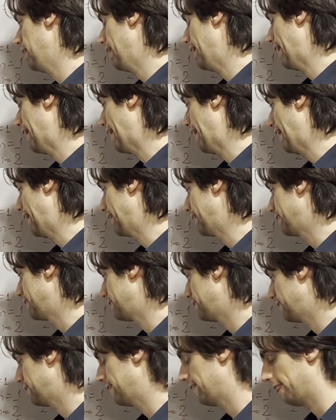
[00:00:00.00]
and
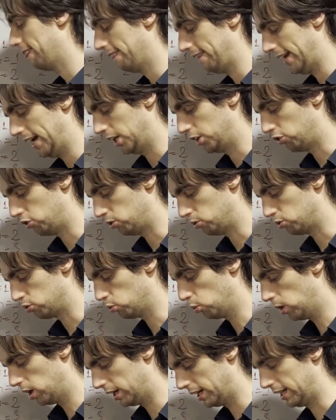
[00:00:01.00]
n choose
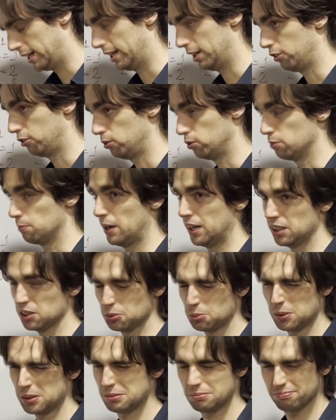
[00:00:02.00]
1 and n choose minus
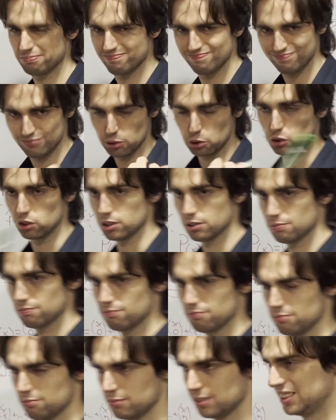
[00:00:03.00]
1, which is
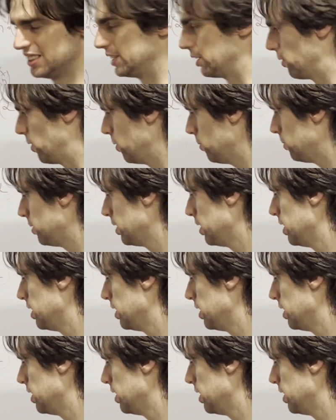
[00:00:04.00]
0.